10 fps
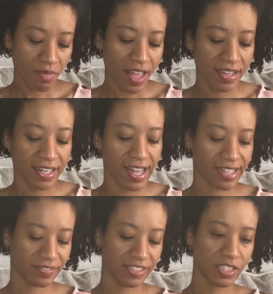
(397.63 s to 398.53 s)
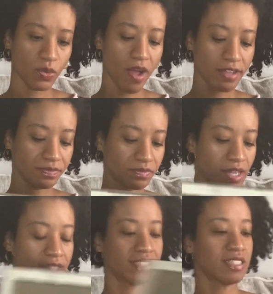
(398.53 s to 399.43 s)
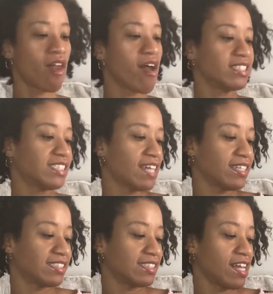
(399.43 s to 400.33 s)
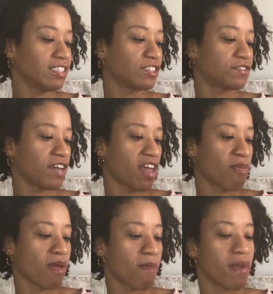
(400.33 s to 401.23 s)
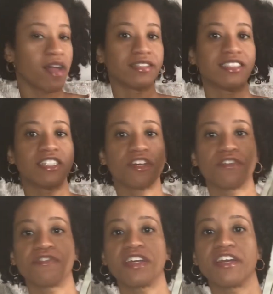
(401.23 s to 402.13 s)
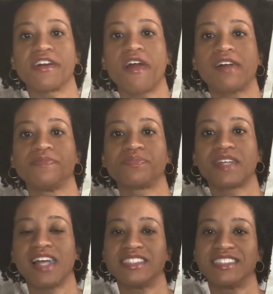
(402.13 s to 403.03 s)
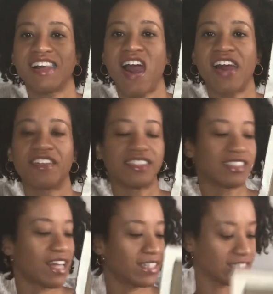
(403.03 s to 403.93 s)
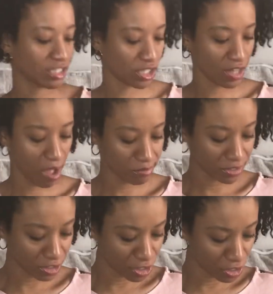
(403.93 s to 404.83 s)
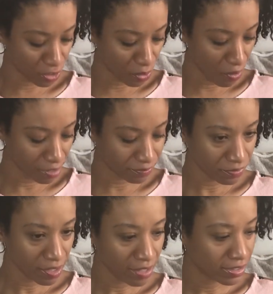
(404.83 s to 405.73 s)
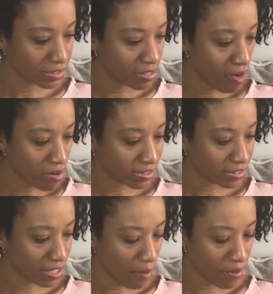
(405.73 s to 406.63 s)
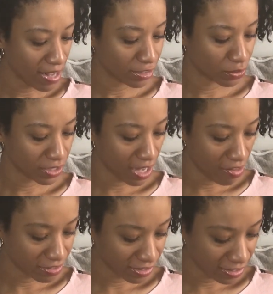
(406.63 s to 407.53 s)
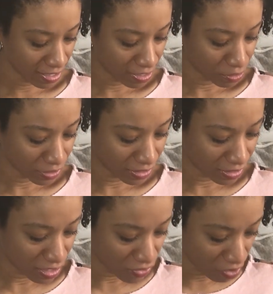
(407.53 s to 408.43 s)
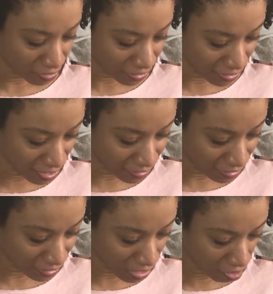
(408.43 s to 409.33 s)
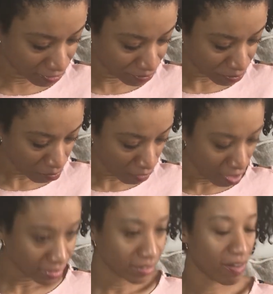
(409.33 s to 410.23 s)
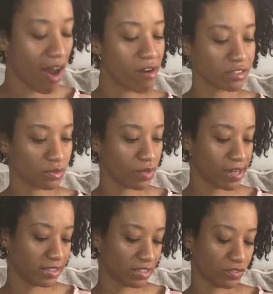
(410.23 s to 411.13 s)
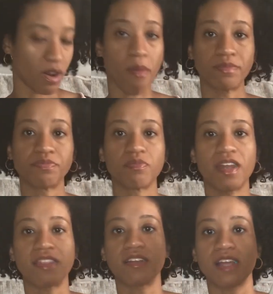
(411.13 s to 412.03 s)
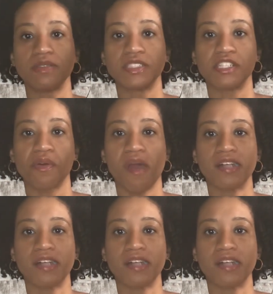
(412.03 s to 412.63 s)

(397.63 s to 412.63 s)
Then I have this one. It says, let your faith be bigger than your fear. I thought that's that was cute. I paid $3.93 for this. I don't know where this is from, but I thought that was cute.